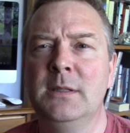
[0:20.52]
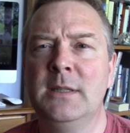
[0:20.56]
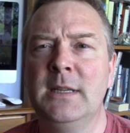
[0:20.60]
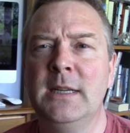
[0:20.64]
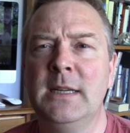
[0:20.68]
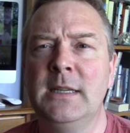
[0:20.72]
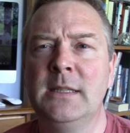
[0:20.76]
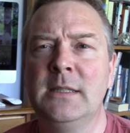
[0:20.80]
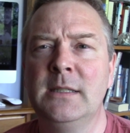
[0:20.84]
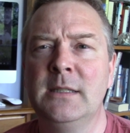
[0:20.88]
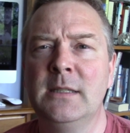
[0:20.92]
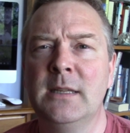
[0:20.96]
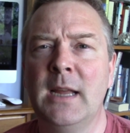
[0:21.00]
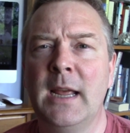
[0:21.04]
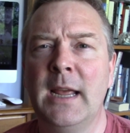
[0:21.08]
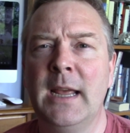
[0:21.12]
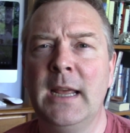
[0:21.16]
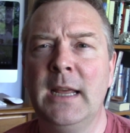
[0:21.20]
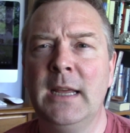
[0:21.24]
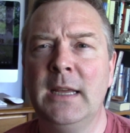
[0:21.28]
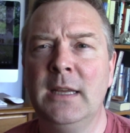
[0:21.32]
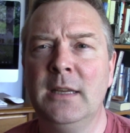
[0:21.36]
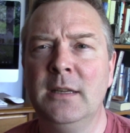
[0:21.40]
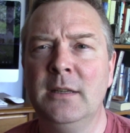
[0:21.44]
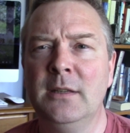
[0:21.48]
did
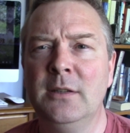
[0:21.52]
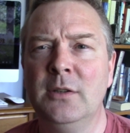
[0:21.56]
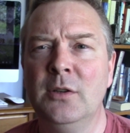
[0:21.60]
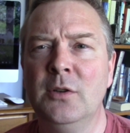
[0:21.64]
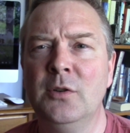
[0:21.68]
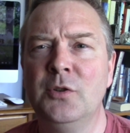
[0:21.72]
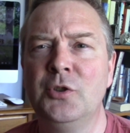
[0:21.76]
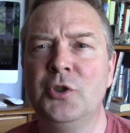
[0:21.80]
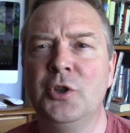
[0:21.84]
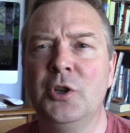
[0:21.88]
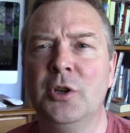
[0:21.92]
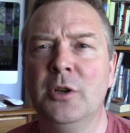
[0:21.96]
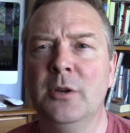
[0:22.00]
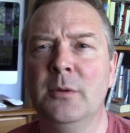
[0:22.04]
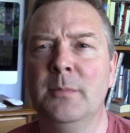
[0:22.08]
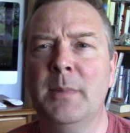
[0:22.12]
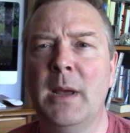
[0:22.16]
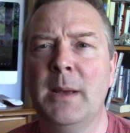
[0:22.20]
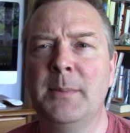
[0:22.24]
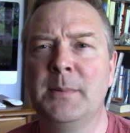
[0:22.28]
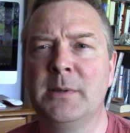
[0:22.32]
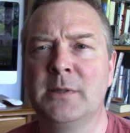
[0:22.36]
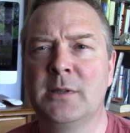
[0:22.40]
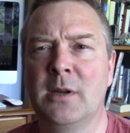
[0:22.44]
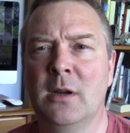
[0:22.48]
a YouTube
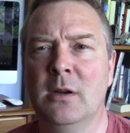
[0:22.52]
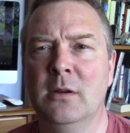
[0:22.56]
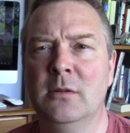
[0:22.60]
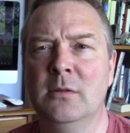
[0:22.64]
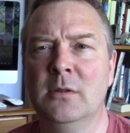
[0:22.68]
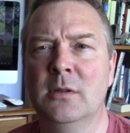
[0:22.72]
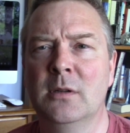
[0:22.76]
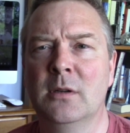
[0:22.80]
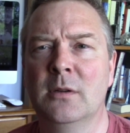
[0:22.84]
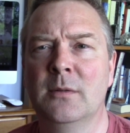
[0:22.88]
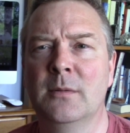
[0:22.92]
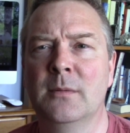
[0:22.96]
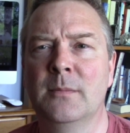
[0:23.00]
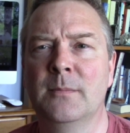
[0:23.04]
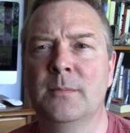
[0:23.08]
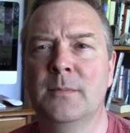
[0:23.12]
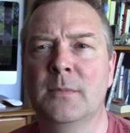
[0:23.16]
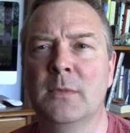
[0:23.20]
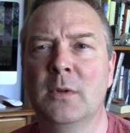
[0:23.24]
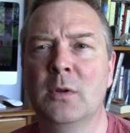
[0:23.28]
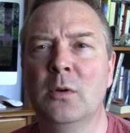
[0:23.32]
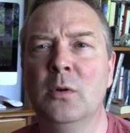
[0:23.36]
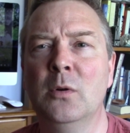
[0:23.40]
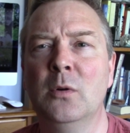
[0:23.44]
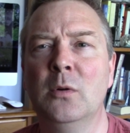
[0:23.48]
episode
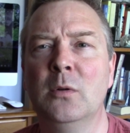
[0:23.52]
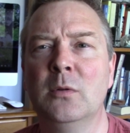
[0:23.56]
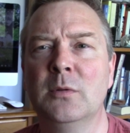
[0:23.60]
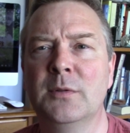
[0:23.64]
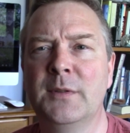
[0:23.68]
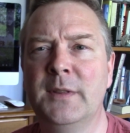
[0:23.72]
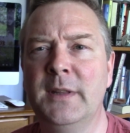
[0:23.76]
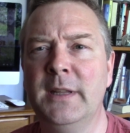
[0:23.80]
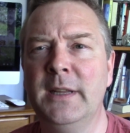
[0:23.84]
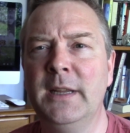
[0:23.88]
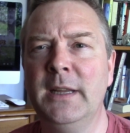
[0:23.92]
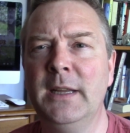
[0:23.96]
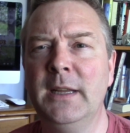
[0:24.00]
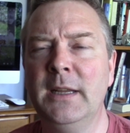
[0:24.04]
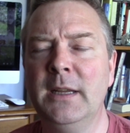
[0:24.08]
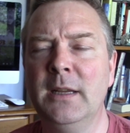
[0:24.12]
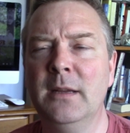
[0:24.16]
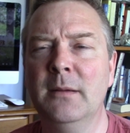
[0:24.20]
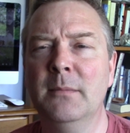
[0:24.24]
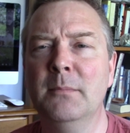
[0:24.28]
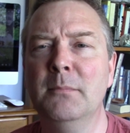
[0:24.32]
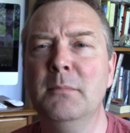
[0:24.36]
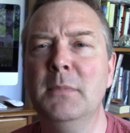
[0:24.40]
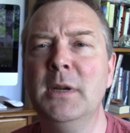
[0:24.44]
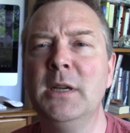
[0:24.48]
called
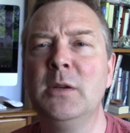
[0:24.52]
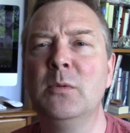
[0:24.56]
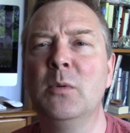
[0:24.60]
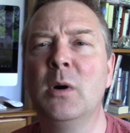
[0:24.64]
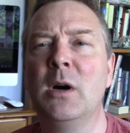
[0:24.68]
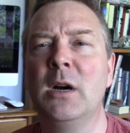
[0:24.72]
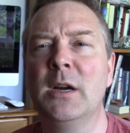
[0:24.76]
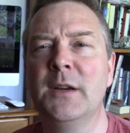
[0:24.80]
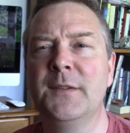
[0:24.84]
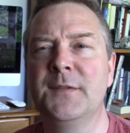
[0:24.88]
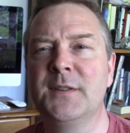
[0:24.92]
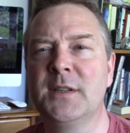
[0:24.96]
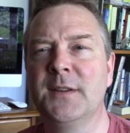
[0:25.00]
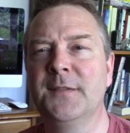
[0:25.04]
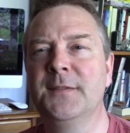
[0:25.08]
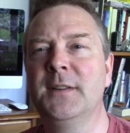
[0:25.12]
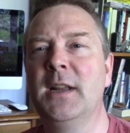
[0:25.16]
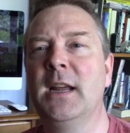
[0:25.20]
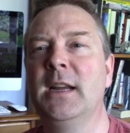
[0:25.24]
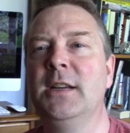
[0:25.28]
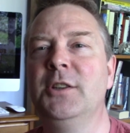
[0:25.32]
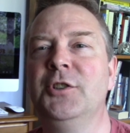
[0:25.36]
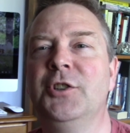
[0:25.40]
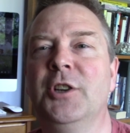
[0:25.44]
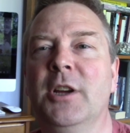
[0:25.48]
the Midwives of
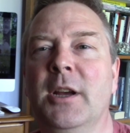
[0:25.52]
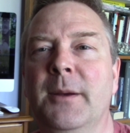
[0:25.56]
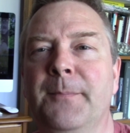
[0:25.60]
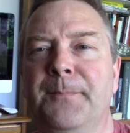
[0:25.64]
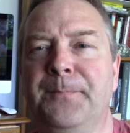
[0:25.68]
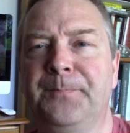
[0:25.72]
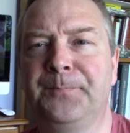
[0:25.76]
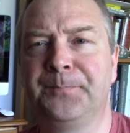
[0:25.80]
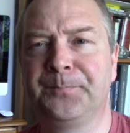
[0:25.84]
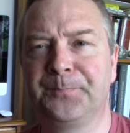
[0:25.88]
Nature.